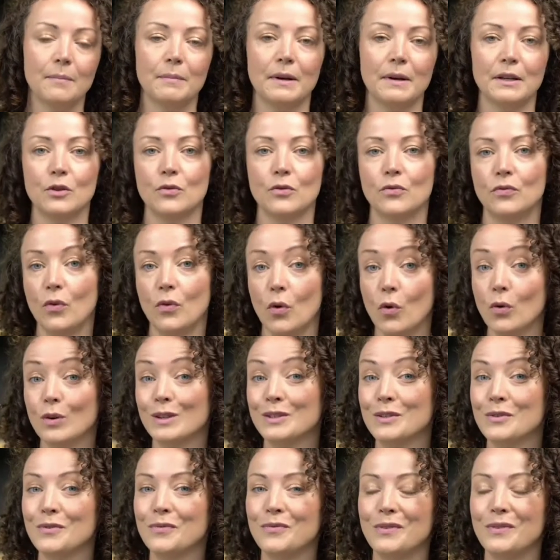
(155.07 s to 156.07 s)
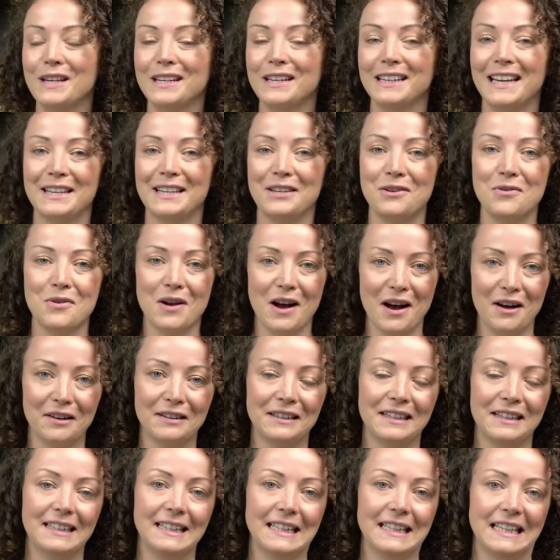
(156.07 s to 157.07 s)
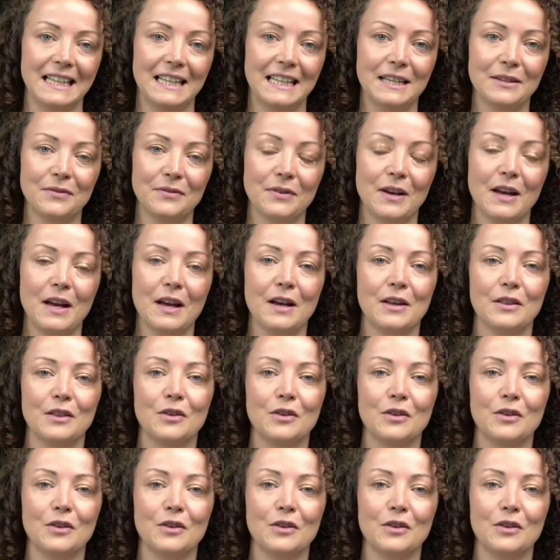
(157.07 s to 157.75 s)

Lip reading: but you also feel like you can't leave,